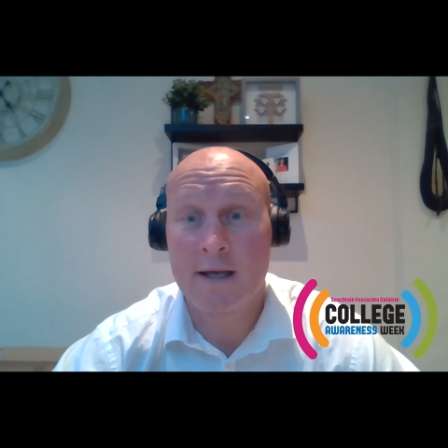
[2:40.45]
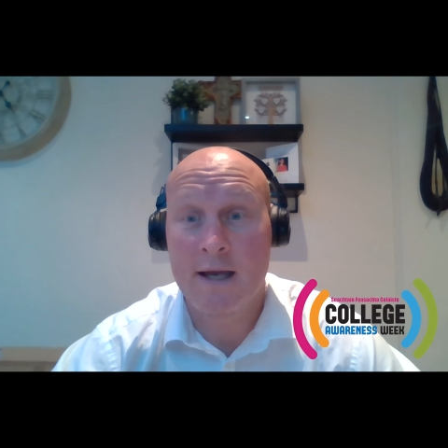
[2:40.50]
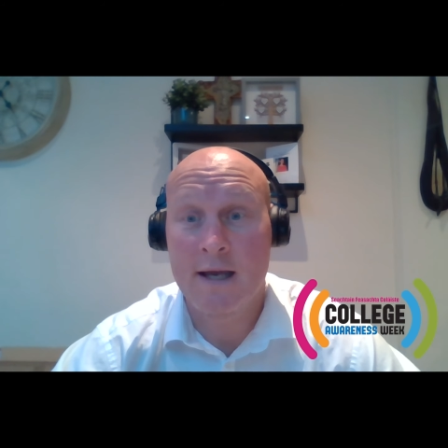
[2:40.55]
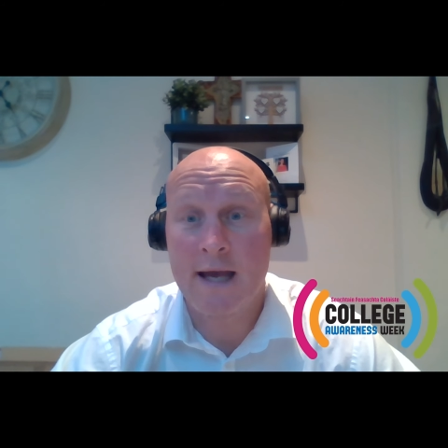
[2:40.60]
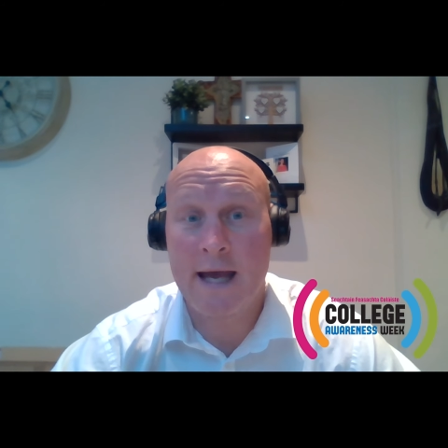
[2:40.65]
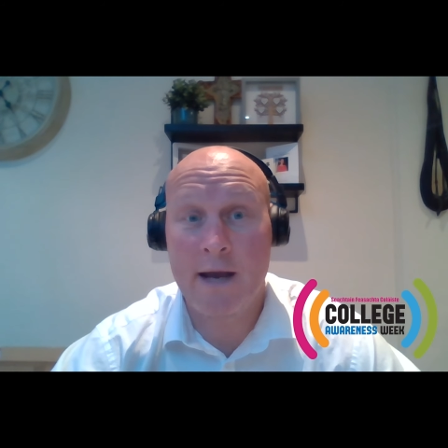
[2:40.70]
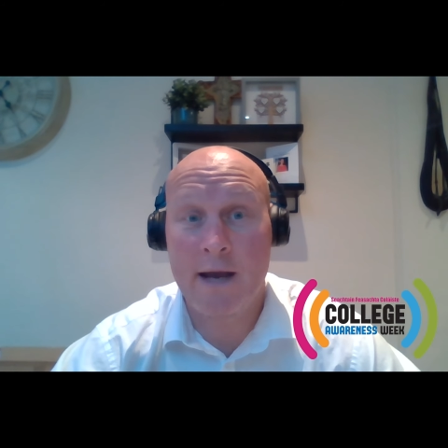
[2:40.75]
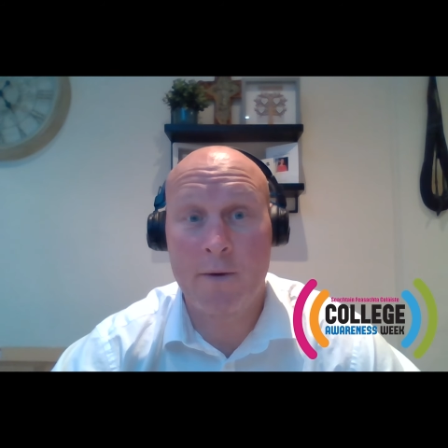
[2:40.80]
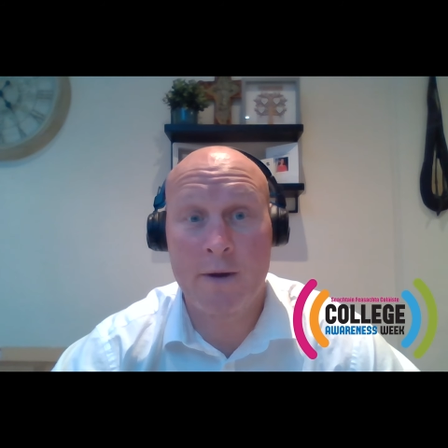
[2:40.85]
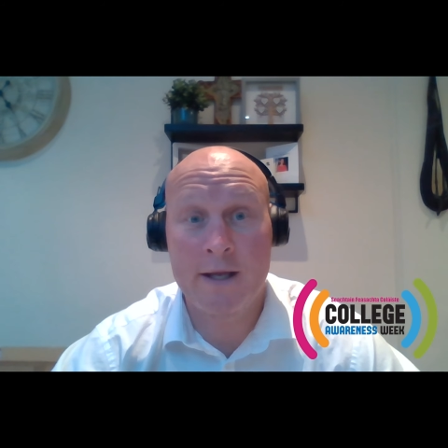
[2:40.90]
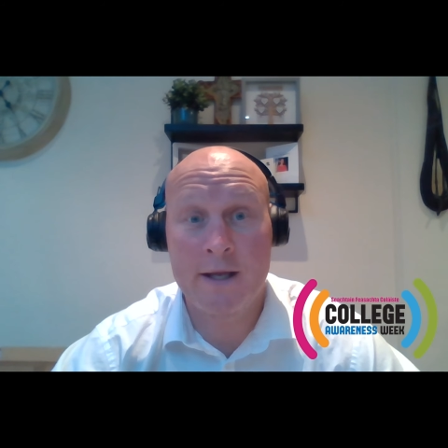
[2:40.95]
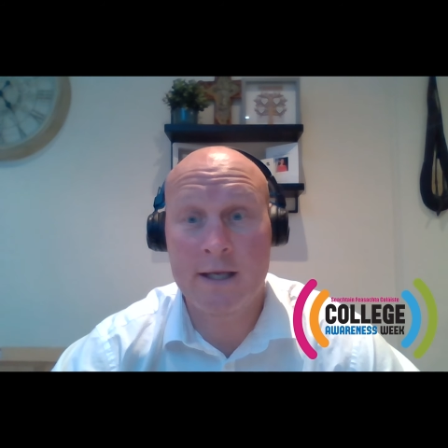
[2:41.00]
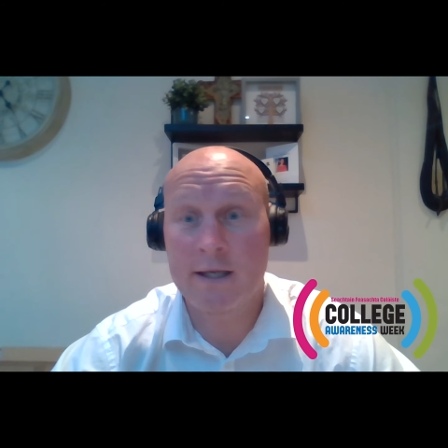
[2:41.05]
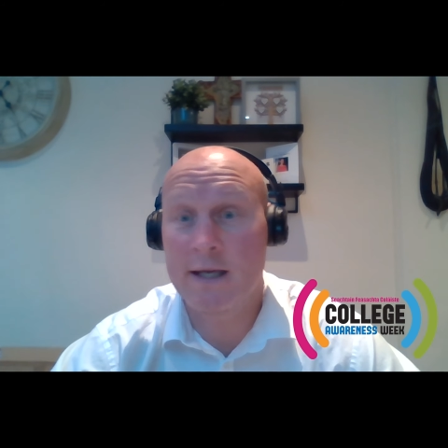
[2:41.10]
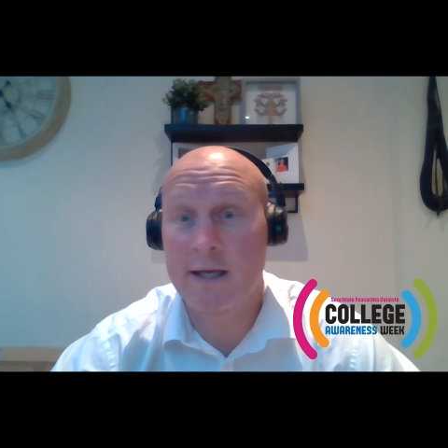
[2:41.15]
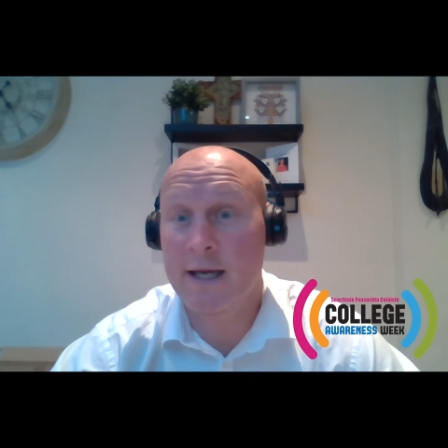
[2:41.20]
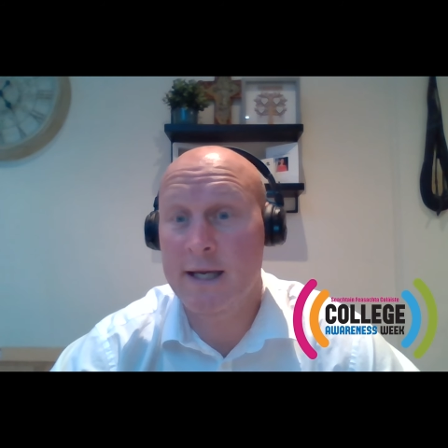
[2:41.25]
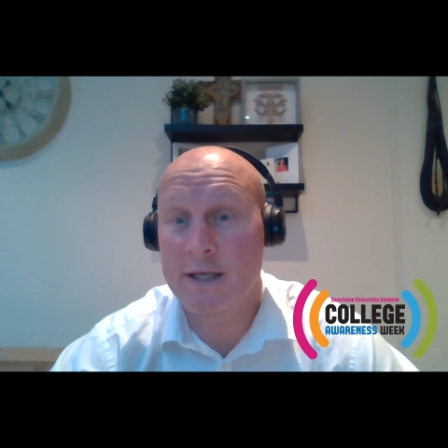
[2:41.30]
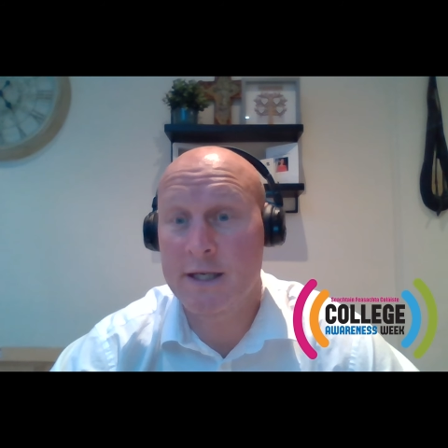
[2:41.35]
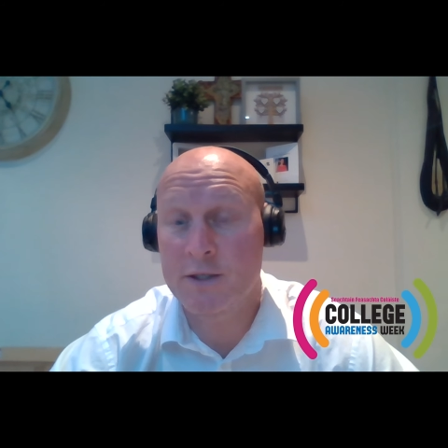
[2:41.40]
how I
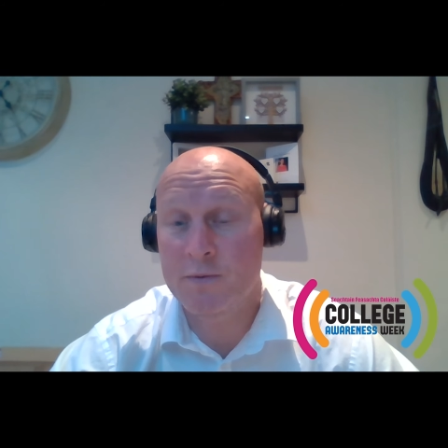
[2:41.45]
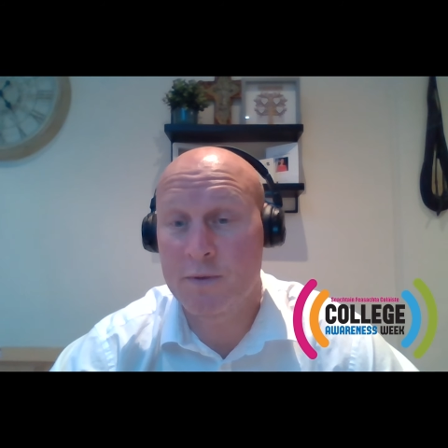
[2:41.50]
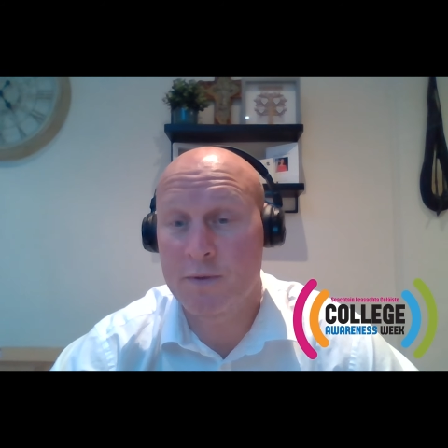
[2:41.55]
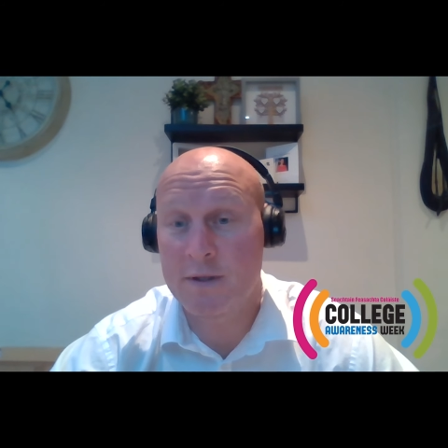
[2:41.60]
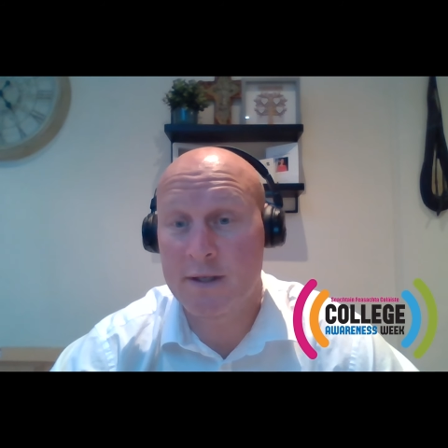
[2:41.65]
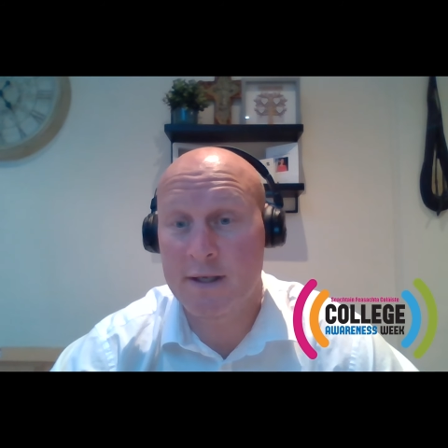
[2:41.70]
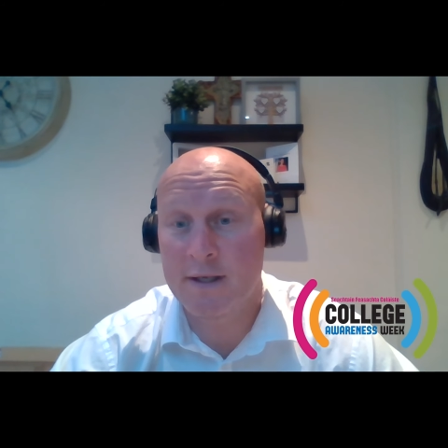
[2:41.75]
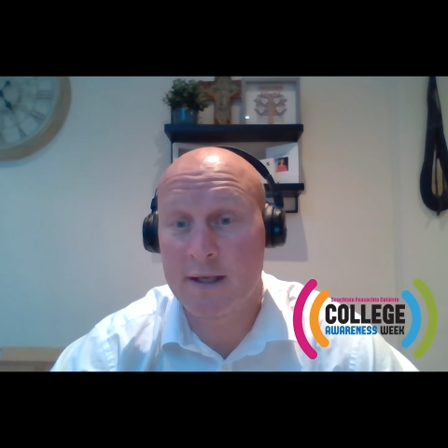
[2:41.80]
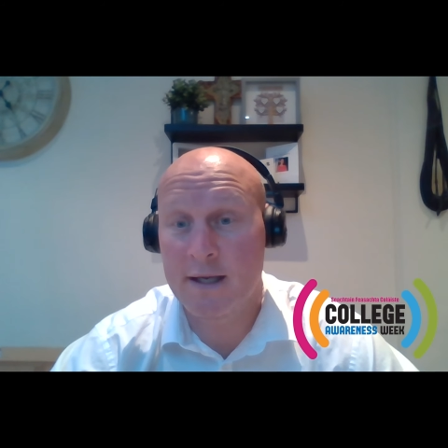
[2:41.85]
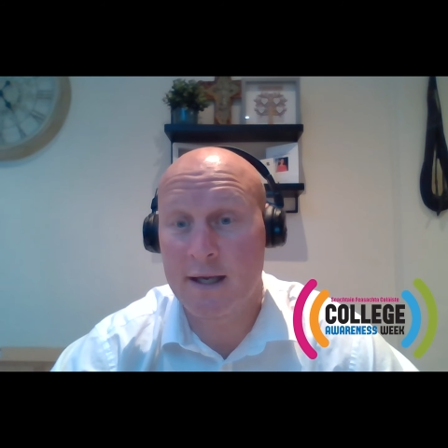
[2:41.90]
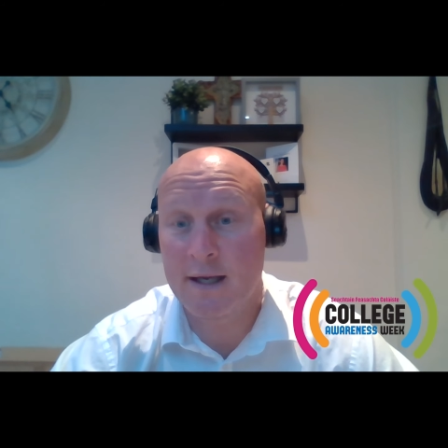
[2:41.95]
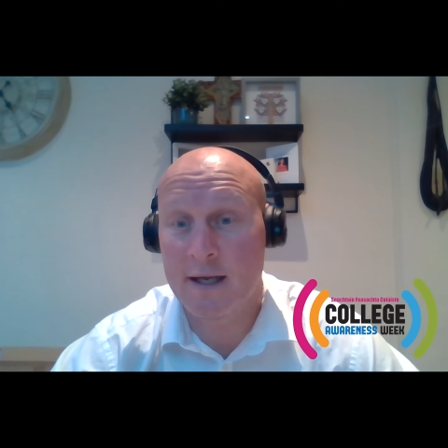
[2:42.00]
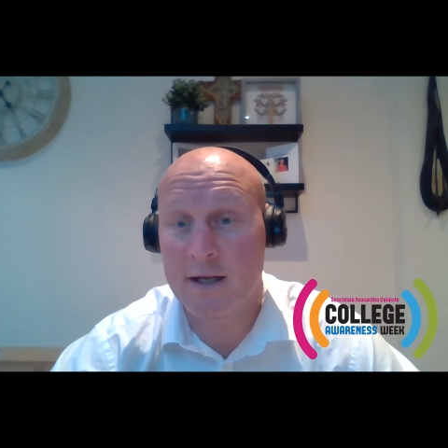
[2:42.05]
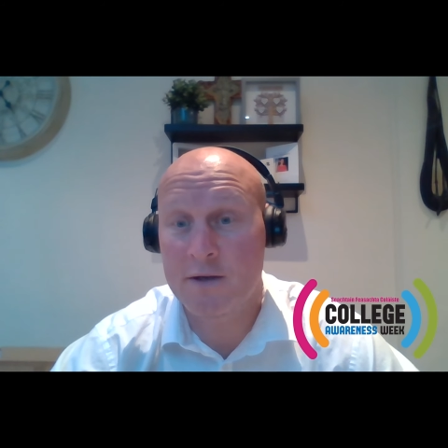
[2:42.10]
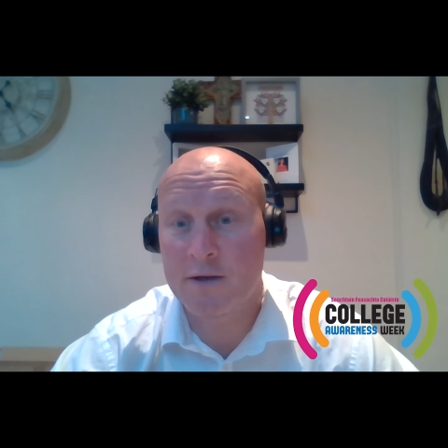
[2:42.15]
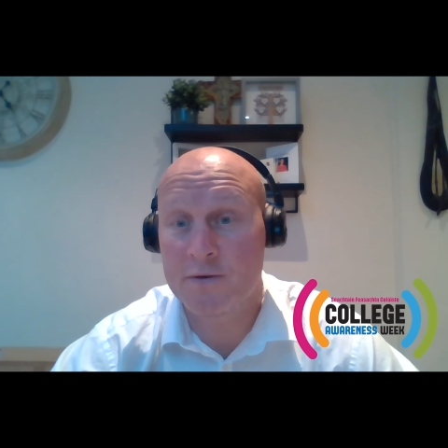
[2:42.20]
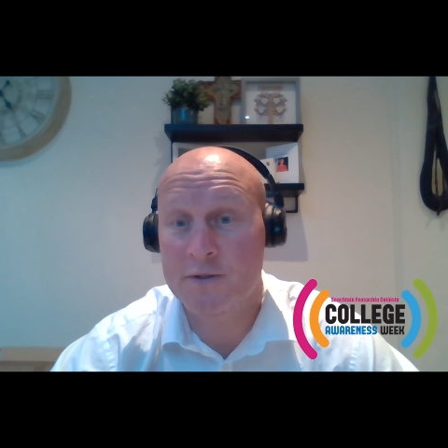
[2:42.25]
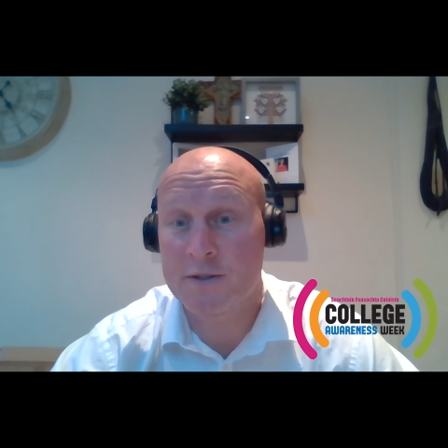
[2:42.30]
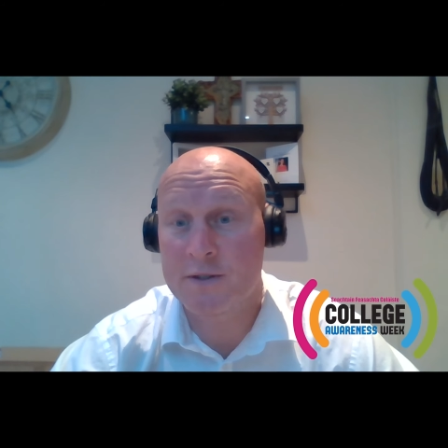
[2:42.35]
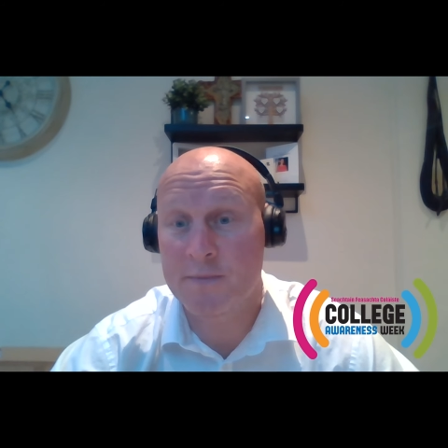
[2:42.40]
engage with a
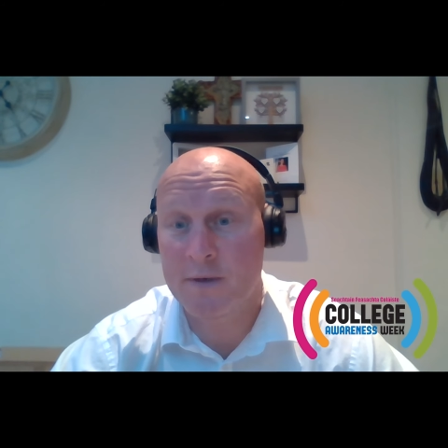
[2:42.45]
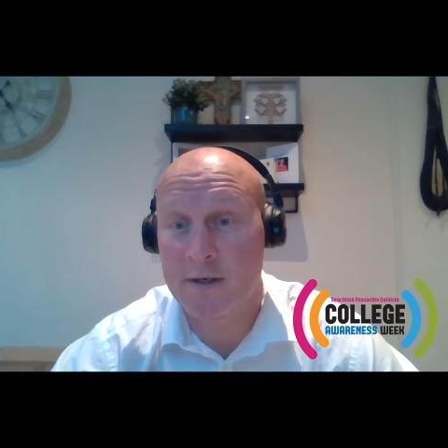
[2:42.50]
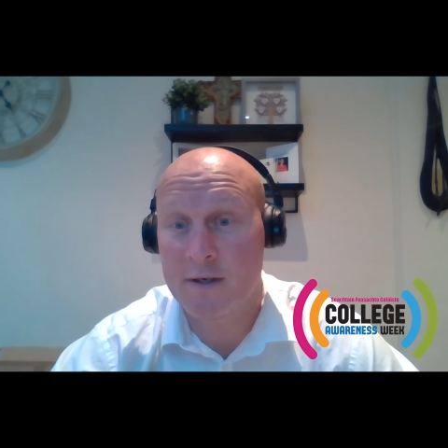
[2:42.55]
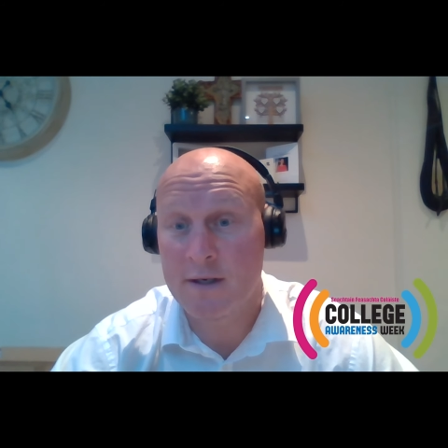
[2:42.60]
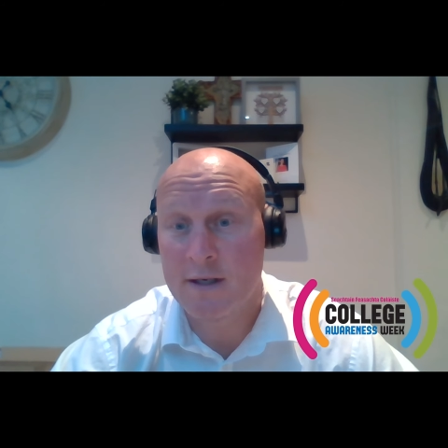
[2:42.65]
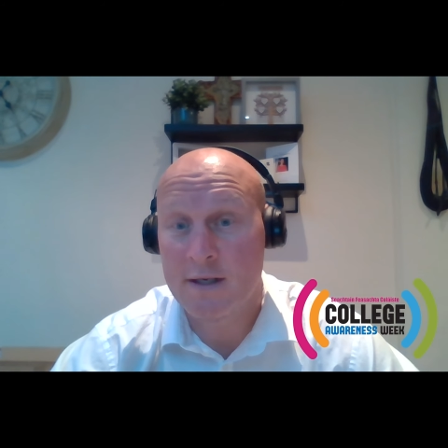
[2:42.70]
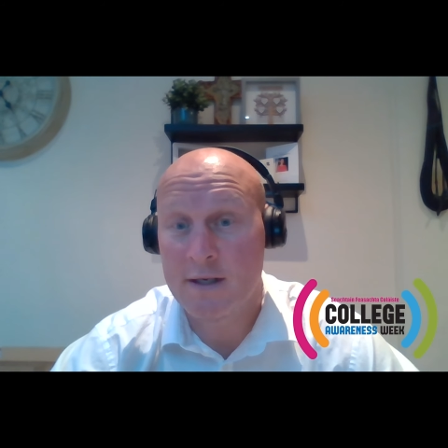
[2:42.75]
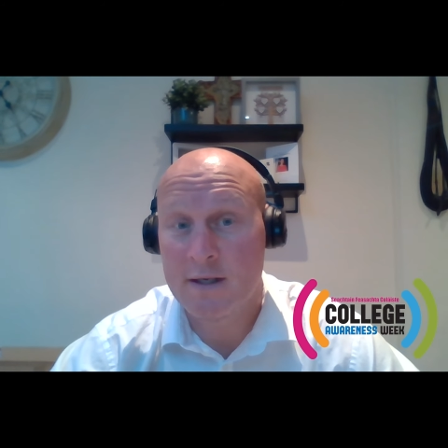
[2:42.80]
customer,